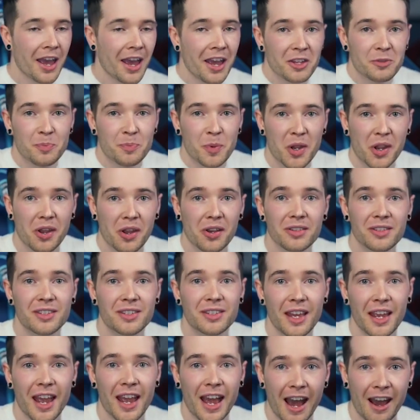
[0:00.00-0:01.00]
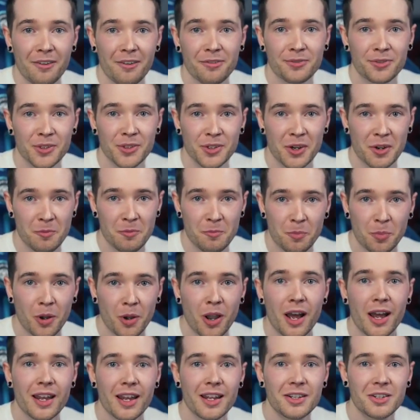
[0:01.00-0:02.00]
is because they have to
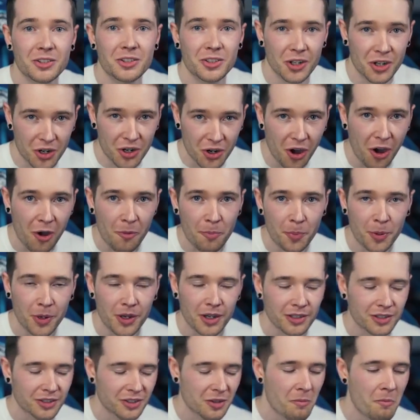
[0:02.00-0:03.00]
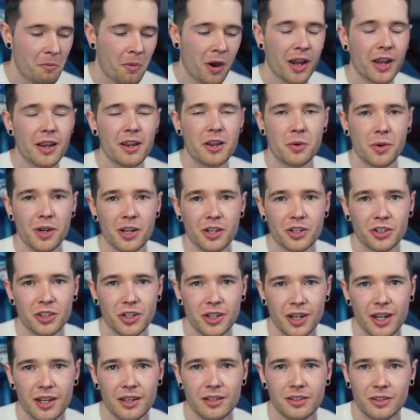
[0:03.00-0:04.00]
comply to COPPA. So my
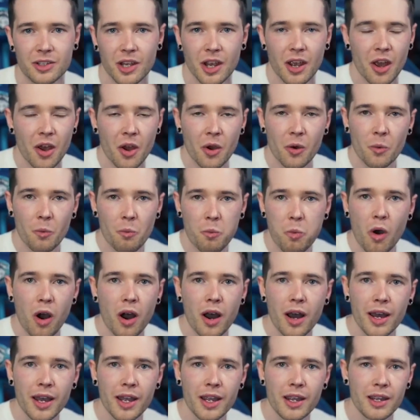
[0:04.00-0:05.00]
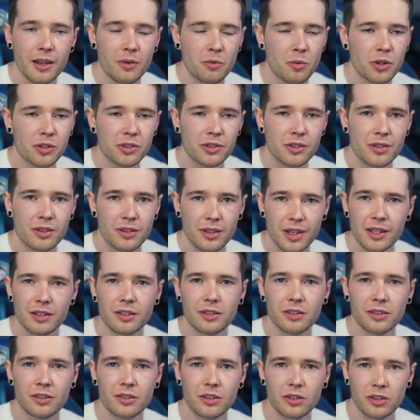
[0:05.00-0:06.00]
question is, why wasn't
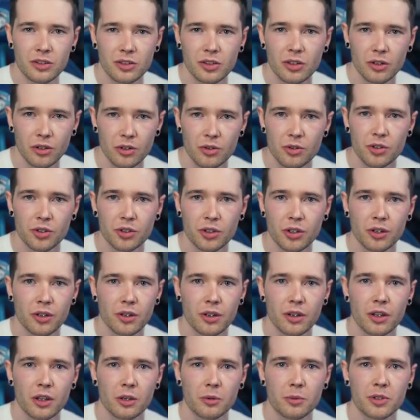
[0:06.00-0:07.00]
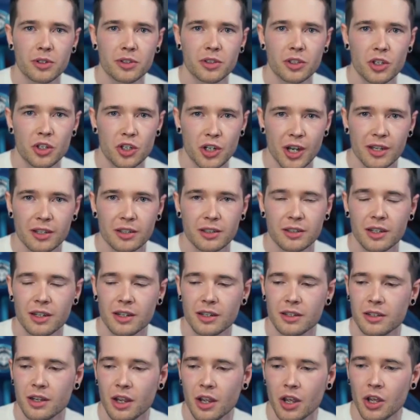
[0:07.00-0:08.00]
this the solution that was
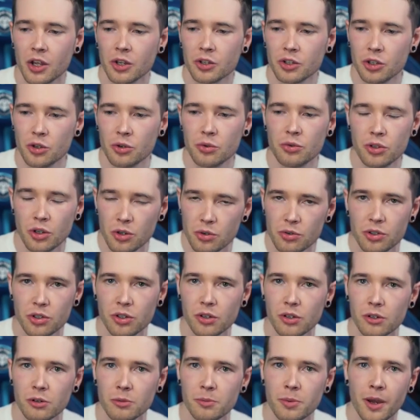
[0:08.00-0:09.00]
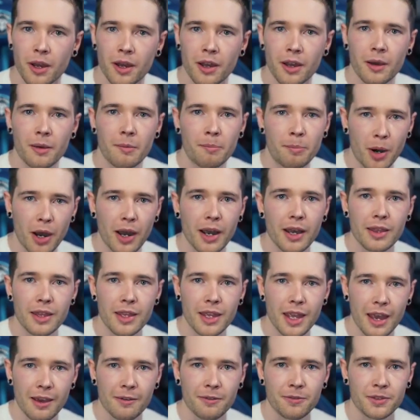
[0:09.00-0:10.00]
suggested to YouTube by
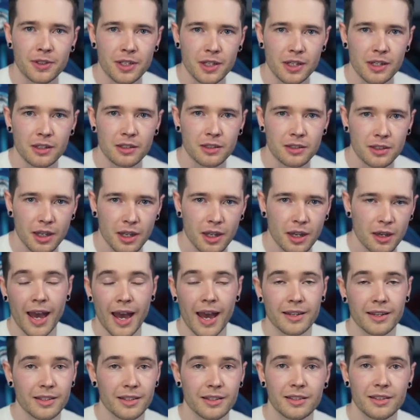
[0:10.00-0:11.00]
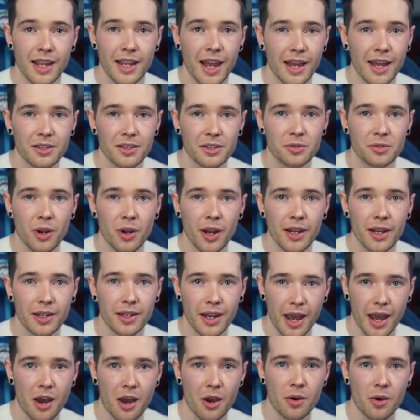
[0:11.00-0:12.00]
the FTC? As it stands right
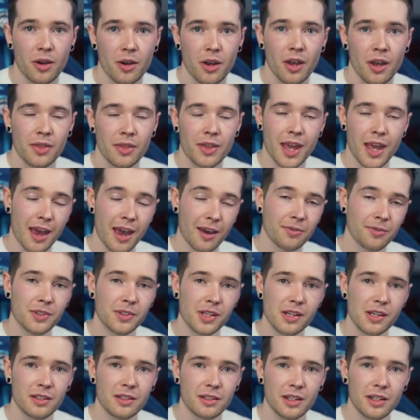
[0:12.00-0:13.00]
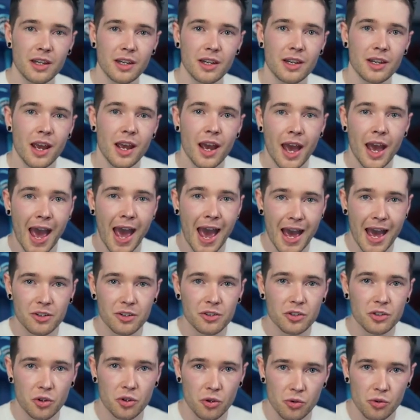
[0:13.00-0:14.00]
now, the FTC
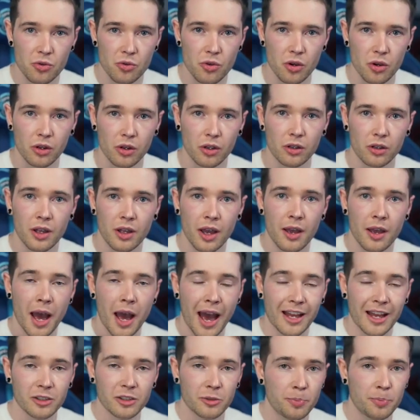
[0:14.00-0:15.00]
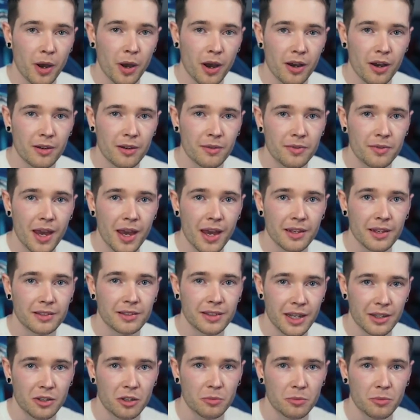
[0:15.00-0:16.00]
and Google, as part of their
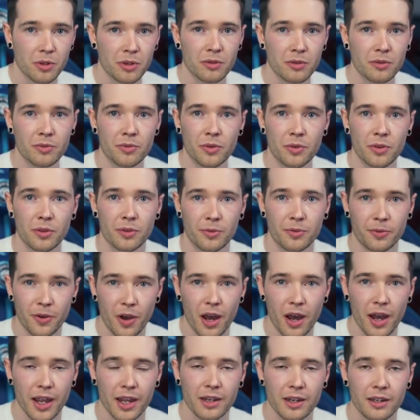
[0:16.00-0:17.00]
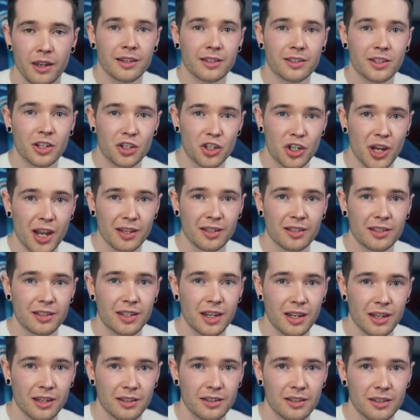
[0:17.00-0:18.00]
settlement for the fine,
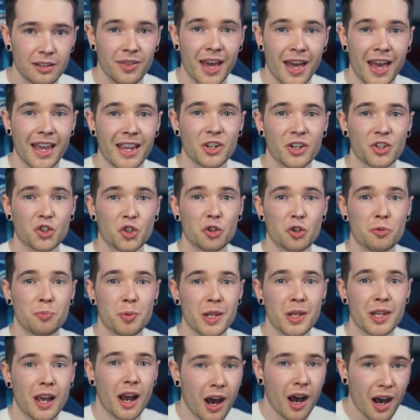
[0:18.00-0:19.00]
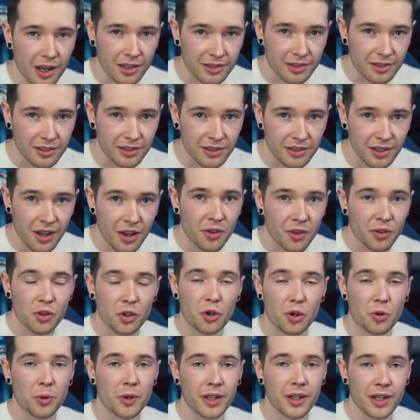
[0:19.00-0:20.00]
suggested that it should be us, the
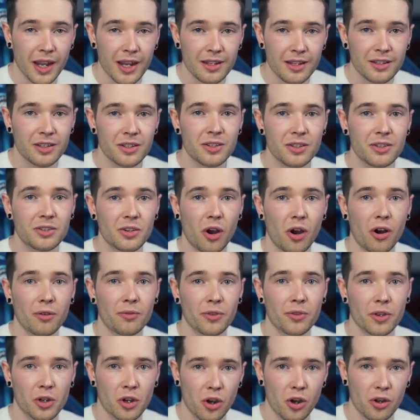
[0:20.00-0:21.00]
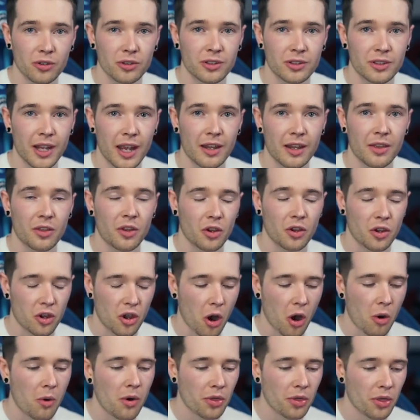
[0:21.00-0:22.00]
creators of the content that
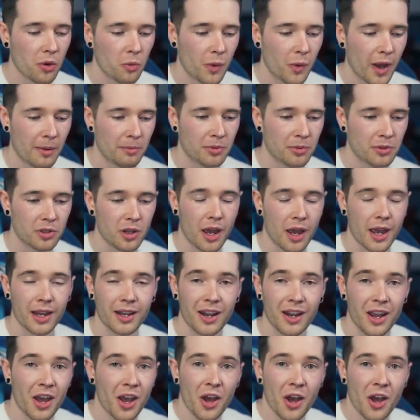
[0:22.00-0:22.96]
go on the website,